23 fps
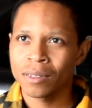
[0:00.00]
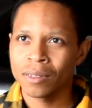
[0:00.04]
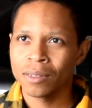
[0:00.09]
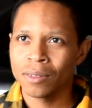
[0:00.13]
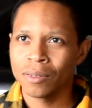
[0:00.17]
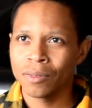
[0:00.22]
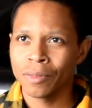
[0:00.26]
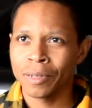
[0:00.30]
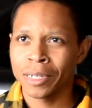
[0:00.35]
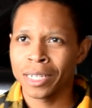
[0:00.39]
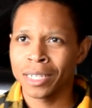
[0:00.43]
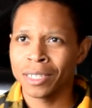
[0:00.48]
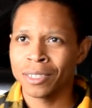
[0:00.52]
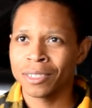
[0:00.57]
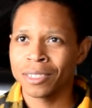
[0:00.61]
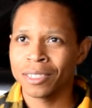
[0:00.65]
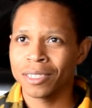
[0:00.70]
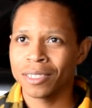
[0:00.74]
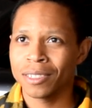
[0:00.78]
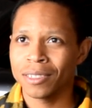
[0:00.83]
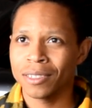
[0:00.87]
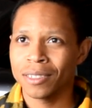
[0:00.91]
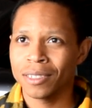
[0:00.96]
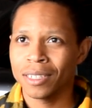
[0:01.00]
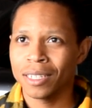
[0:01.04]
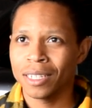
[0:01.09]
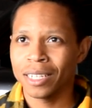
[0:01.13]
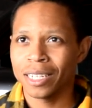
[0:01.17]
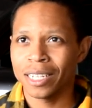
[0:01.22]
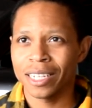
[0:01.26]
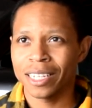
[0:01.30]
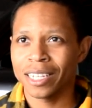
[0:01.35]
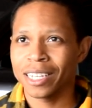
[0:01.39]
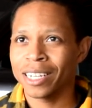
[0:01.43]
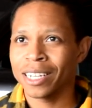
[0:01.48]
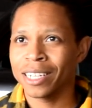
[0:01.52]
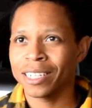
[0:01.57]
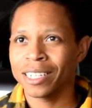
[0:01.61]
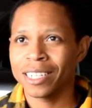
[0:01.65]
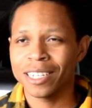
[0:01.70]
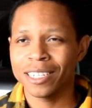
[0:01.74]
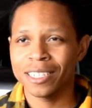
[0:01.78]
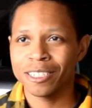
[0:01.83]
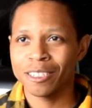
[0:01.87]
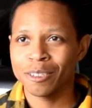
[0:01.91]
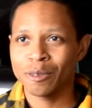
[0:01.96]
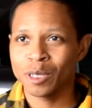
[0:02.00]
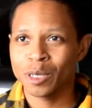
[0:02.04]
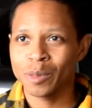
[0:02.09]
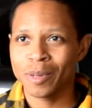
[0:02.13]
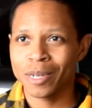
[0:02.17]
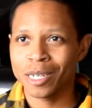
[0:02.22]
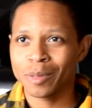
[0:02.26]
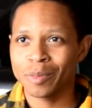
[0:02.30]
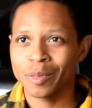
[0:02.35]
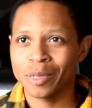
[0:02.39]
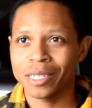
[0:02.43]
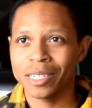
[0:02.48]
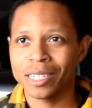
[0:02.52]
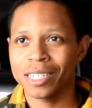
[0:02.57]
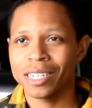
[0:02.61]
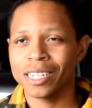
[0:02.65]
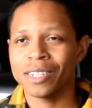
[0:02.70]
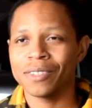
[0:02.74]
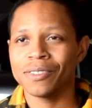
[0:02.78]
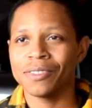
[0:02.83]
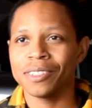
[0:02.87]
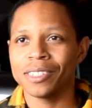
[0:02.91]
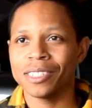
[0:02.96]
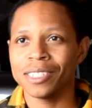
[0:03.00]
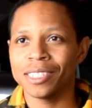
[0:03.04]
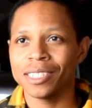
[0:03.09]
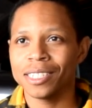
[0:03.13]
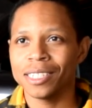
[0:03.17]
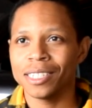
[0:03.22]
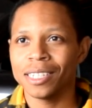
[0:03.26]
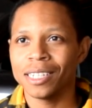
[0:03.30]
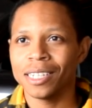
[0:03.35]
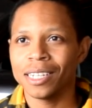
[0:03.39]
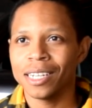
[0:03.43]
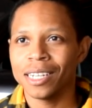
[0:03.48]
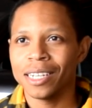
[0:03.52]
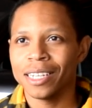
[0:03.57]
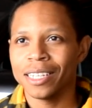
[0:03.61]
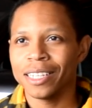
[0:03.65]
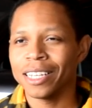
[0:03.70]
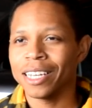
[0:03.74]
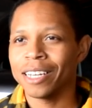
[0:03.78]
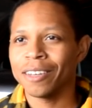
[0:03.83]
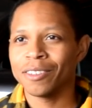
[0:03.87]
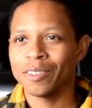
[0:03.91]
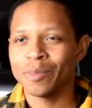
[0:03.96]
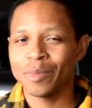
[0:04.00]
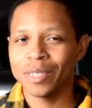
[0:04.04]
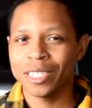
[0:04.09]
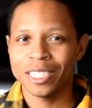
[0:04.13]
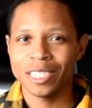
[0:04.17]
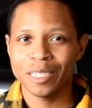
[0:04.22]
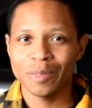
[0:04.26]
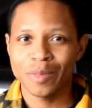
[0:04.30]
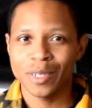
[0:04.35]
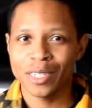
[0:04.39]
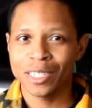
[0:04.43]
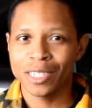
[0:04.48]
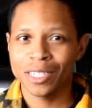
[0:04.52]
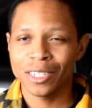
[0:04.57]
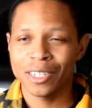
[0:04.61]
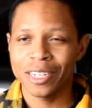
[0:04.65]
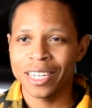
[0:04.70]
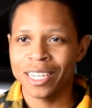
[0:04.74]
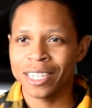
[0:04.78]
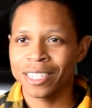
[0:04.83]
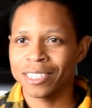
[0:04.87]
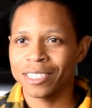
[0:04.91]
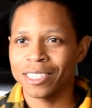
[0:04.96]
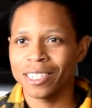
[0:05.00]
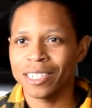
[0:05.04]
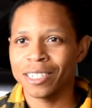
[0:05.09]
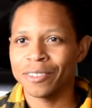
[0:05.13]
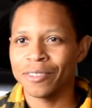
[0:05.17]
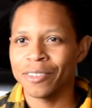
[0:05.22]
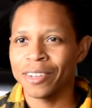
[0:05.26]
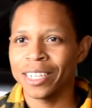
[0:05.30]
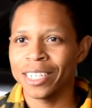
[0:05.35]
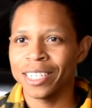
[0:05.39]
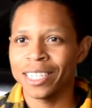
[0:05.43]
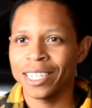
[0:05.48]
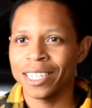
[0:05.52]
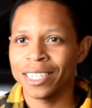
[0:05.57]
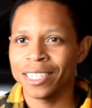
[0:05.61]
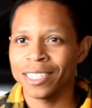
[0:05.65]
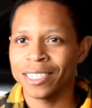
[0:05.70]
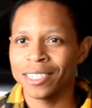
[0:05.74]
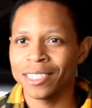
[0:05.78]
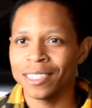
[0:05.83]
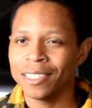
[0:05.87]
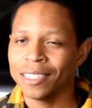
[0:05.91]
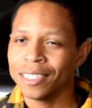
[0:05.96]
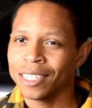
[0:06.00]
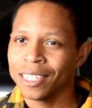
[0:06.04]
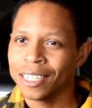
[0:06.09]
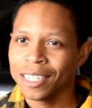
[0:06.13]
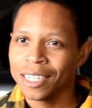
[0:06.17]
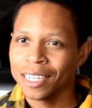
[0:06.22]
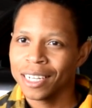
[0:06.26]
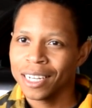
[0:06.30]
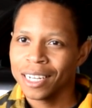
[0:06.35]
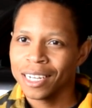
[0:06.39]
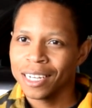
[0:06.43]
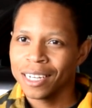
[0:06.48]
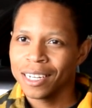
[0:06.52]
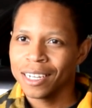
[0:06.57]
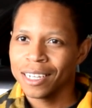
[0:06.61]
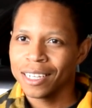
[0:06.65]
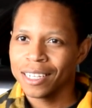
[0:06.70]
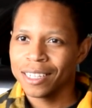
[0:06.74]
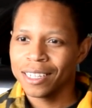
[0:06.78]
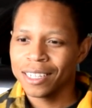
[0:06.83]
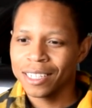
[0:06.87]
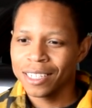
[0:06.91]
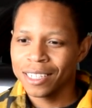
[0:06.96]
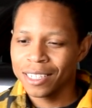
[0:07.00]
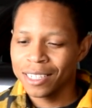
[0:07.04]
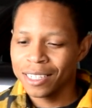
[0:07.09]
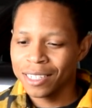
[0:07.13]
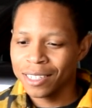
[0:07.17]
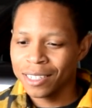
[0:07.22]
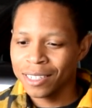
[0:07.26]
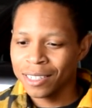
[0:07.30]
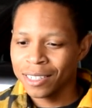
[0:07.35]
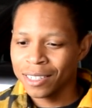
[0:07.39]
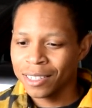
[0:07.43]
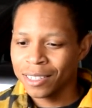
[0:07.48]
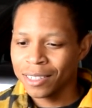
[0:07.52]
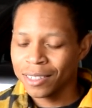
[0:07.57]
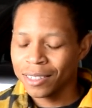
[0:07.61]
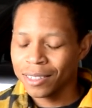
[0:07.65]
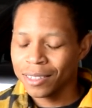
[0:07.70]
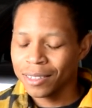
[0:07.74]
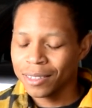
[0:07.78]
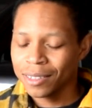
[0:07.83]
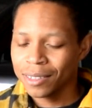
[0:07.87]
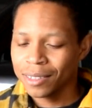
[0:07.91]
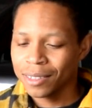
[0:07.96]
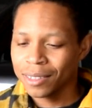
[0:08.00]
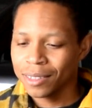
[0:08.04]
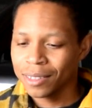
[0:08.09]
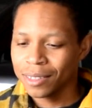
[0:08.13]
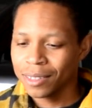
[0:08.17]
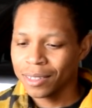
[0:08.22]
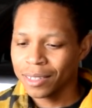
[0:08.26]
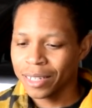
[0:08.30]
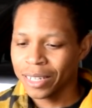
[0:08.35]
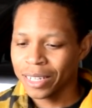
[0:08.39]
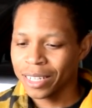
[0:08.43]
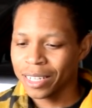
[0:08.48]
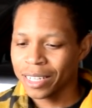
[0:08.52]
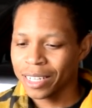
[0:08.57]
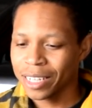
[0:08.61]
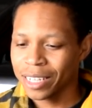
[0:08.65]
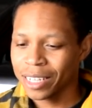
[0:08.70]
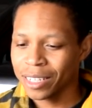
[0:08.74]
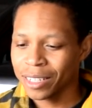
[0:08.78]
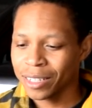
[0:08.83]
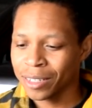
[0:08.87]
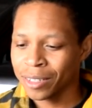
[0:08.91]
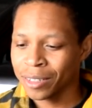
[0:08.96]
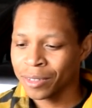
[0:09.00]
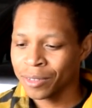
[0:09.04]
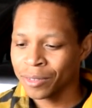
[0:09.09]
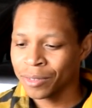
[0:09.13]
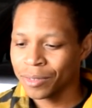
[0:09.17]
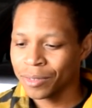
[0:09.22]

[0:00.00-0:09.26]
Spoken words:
what else? I got a custom spark plug cover. I have the Mishimoto X-Line radiator. And then I have,